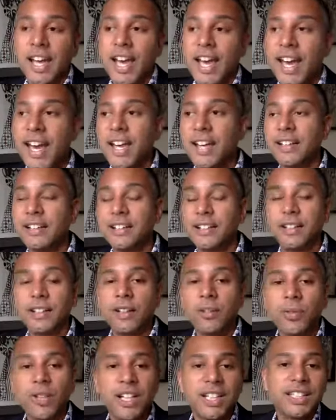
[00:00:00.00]
and
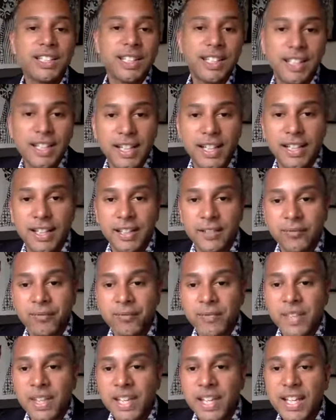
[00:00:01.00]
when I say learning,
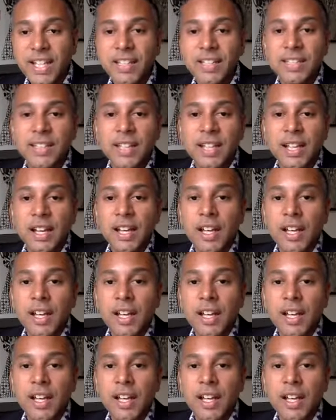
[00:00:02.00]
it's